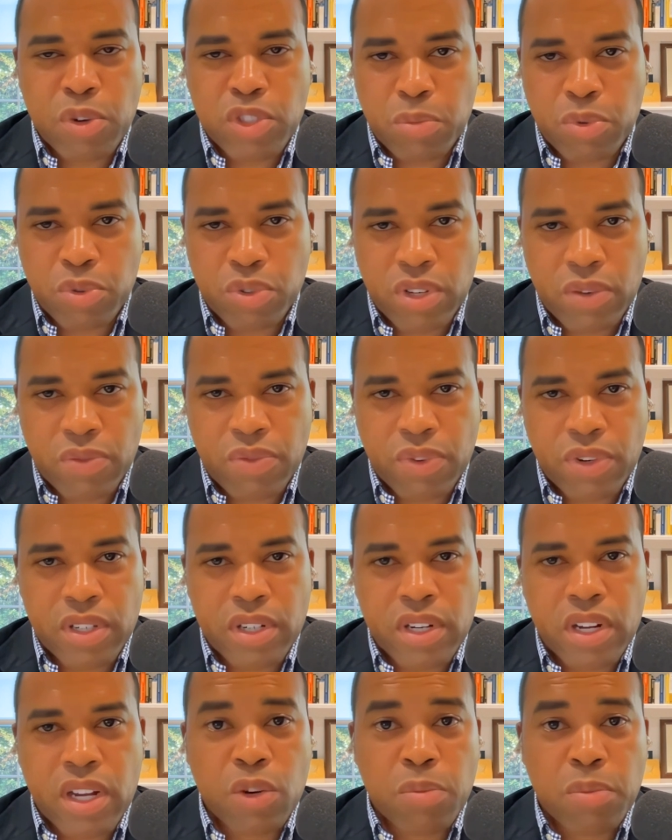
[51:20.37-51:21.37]
multiple
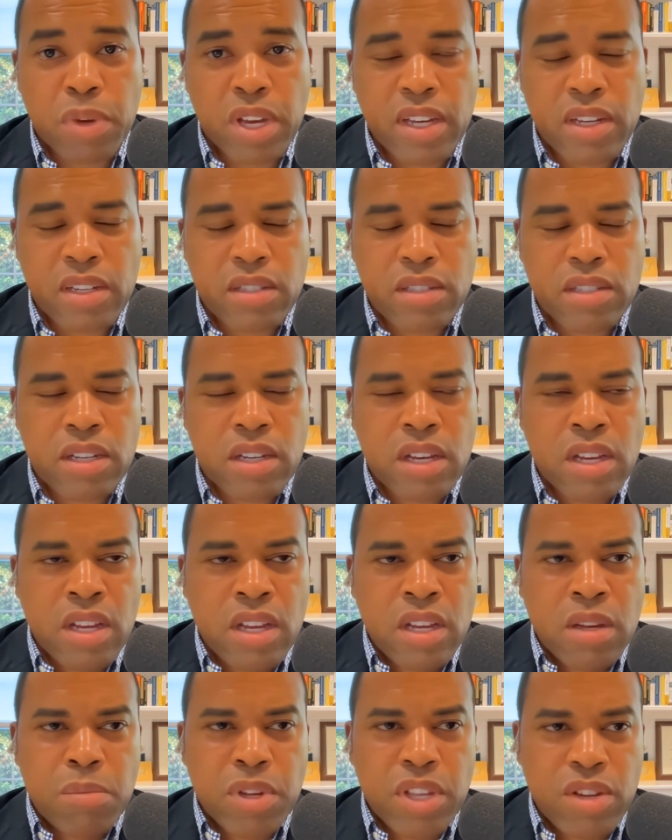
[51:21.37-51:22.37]
different domains.
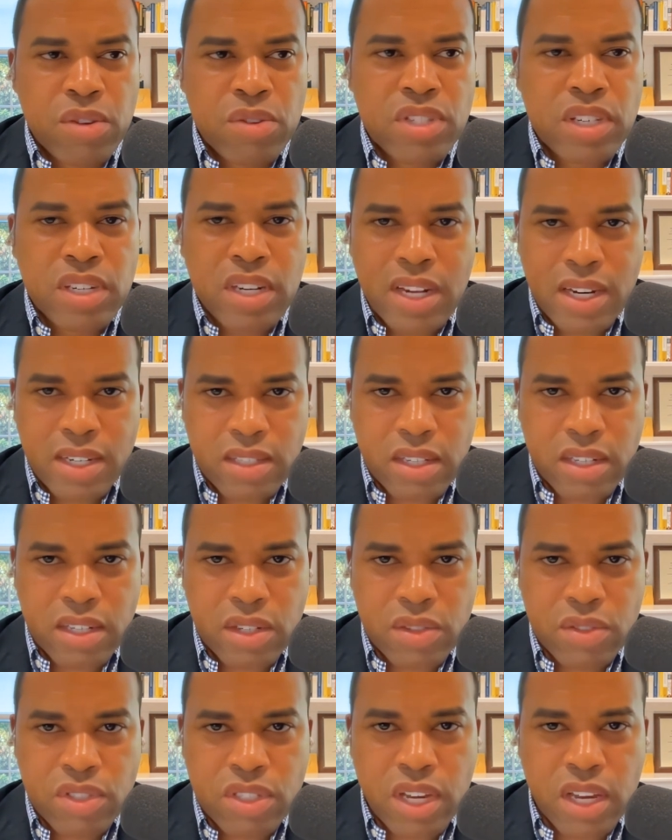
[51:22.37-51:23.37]
But using that as a
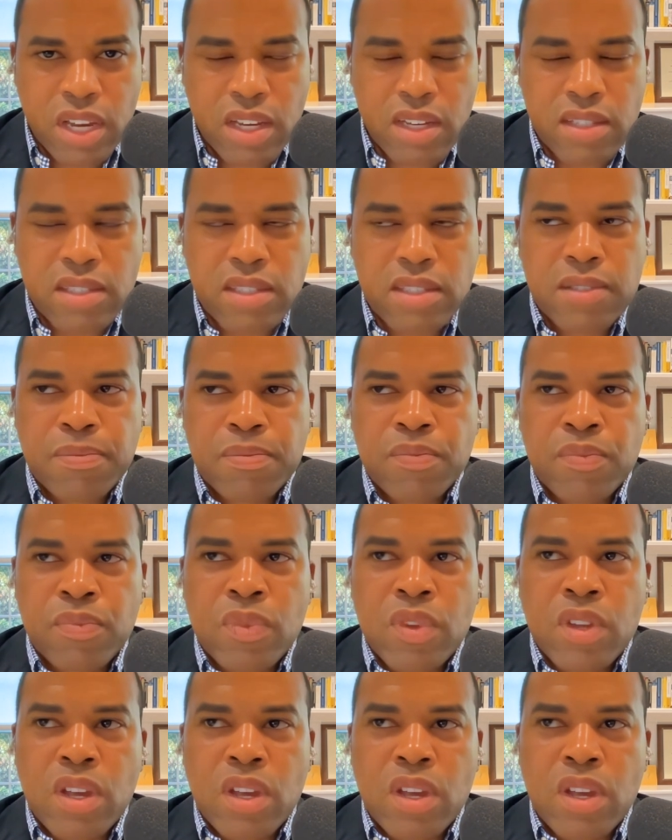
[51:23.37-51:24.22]
use case,